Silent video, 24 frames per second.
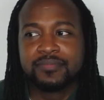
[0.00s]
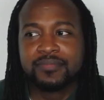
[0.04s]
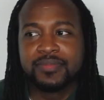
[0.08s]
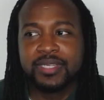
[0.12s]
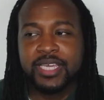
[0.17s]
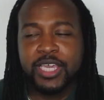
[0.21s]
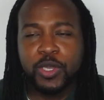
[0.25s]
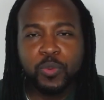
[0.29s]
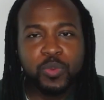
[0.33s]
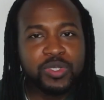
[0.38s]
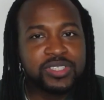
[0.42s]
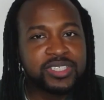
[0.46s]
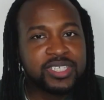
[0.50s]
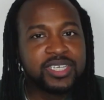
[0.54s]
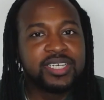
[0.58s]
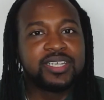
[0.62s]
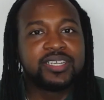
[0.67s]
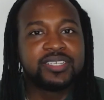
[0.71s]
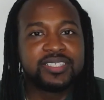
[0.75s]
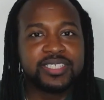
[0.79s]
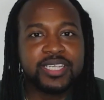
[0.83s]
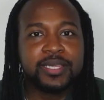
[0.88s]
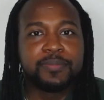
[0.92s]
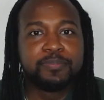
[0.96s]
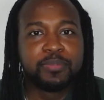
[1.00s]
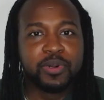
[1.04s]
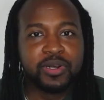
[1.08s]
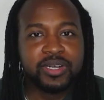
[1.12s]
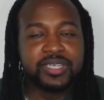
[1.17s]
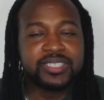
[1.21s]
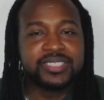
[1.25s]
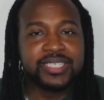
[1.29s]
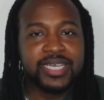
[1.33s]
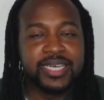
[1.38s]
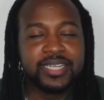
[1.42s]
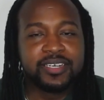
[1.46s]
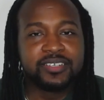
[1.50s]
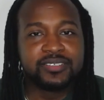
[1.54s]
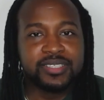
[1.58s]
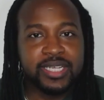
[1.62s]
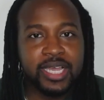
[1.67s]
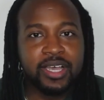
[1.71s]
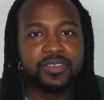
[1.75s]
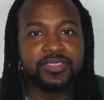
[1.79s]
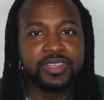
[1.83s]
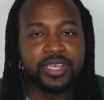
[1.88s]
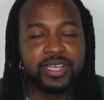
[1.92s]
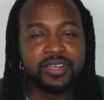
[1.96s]
it was good to see Bernie Sanders
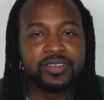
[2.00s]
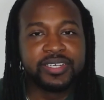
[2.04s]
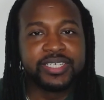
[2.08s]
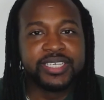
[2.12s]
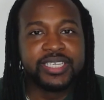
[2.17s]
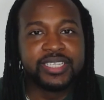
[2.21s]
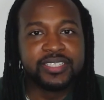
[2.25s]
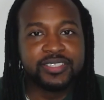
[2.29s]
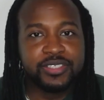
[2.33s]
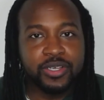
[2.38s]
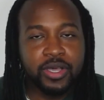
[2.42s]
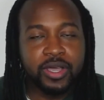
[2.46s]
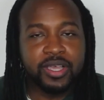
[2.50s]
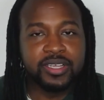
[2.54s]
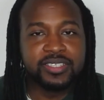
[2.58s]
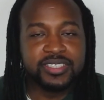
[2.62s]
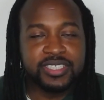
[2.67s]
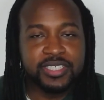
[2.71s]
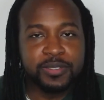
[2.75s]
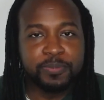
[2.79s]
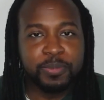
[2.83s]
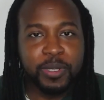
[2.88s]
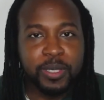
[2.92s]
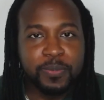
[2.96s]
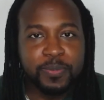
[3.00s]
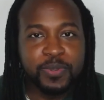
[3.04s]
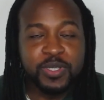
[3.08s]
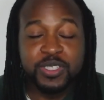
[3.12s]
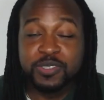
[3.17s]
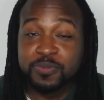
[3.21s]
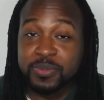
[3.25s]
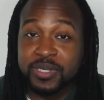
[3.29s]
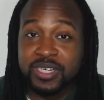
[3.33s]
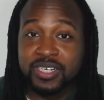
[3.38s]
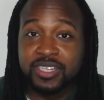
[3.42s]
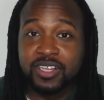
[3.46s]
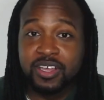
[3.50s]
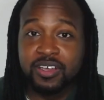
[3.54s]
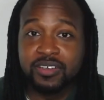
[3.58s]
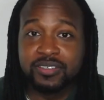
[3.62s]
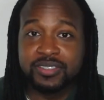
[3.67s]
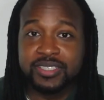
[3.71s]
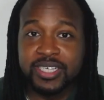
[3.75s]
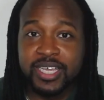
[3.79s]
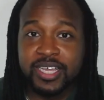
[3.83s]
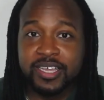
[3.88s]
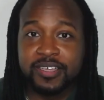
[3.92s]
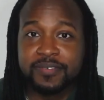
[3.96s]
out there again talking to the people. It's been a long
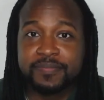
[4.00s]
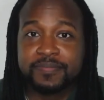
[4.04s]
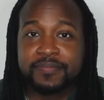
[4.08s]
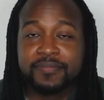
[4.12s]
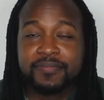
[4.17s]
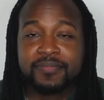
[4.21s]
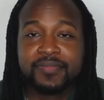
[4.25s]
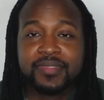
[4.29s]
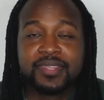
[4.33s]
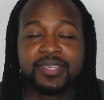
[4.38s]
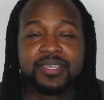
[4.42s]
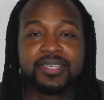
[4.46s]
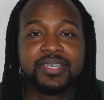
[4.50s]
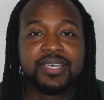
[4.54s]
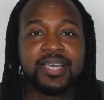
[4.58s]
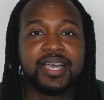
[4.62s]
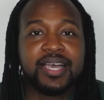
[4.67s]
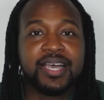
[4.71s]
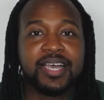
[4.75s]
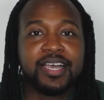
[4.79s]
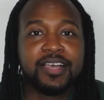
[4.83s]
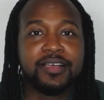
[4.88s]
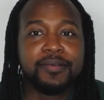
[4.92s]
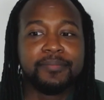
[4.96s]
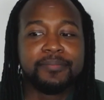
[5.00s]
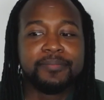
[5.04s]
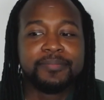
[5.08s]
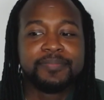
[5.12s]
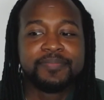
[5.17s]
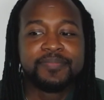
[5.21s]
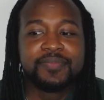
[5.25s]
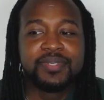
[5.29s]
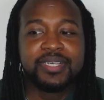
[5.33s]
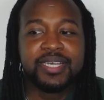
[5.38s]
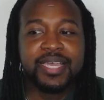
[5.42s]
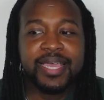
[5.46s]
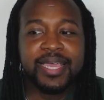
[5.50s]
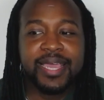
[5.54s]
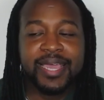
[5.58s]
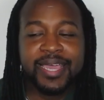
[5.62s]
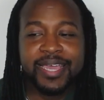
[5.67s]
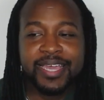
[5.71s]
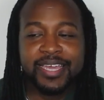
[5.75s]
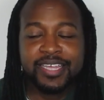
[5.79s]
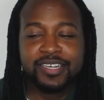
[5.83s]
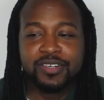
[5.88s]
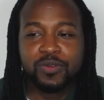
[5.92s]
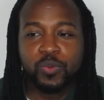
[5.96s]
time.
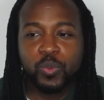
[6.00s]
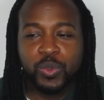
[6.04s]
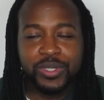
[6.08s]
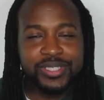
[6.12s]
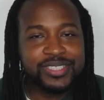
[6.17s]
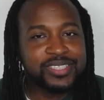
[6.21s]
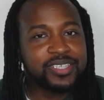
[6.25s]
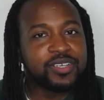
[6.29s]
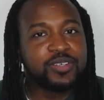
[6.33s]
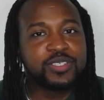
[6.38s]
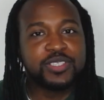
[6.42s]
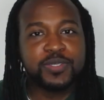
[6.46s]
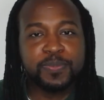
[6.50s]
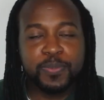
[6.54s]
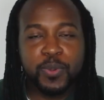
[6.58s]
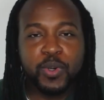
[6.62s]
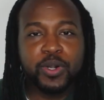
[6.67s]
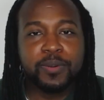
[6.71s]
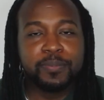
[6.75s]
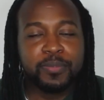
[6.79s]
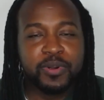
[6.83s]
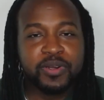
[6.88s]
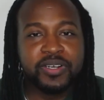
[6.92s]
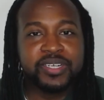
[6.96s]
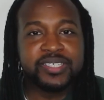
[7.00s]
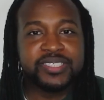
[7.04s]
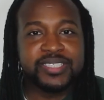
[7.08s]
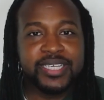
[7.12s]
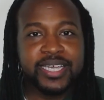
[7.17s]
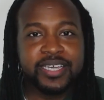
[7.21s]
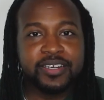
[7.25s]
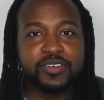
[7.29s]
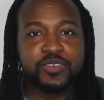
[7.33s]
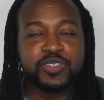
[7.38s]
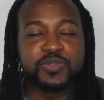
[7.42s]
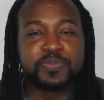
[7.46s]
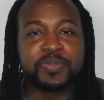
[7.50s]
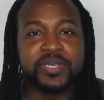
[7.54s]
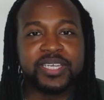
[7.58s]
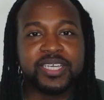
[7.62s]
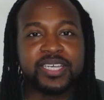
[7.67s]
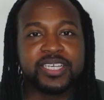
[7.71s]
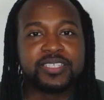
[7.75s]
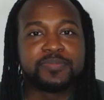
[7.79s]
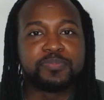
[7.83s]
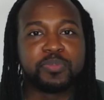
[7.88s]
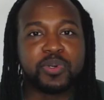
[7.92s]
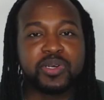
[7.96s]
And we still support Bernie Sanders because
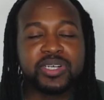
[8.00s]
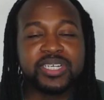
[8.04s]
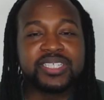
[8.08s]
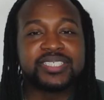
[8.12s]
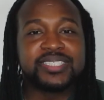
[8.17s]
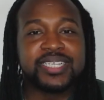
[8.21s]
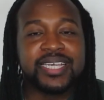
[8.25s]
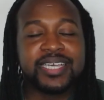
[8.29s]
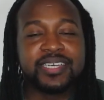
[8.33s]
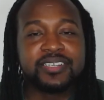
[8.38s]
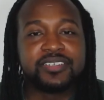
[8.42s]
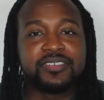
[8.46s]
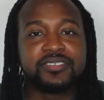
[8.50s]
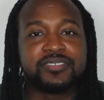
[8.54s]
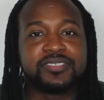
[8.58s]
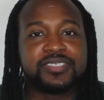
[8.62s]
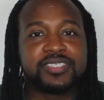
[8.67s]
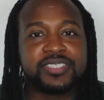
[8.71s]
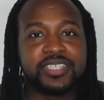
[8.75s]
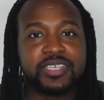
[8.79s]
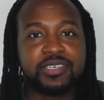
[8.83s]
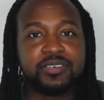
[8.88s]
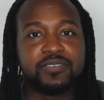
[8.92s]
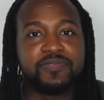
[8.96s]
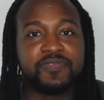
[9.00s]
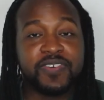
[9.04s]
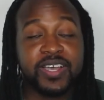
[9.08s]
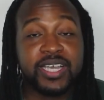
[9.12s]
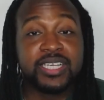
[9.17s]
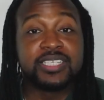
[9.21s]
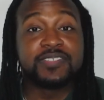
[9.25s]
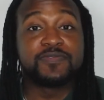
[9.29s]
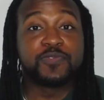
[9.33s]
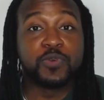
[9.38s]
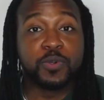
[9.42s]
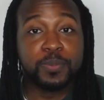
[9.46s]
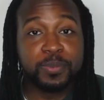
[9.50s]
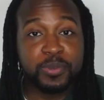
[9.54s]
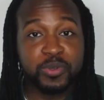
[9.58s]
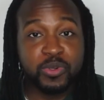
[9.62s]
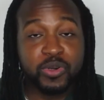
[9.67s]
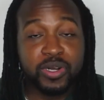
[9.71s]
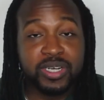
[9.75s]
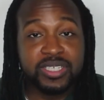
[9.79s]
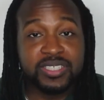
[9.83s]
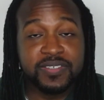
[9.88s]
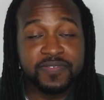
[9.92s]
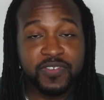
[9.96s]
Bernie Sanders still fights for
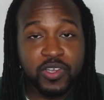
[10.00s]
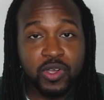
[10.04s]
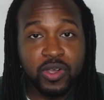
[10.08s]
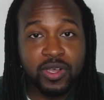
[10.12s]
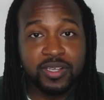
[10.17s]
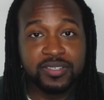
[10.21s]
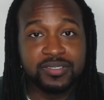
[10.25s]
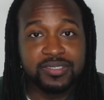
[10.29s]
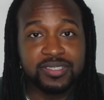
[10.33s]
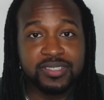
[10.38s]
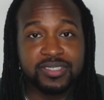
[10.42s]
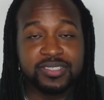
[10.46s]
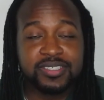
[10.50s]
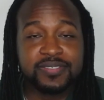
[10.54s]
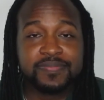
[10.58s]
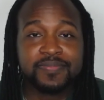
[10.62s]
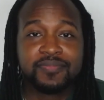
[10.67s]
progressive causes.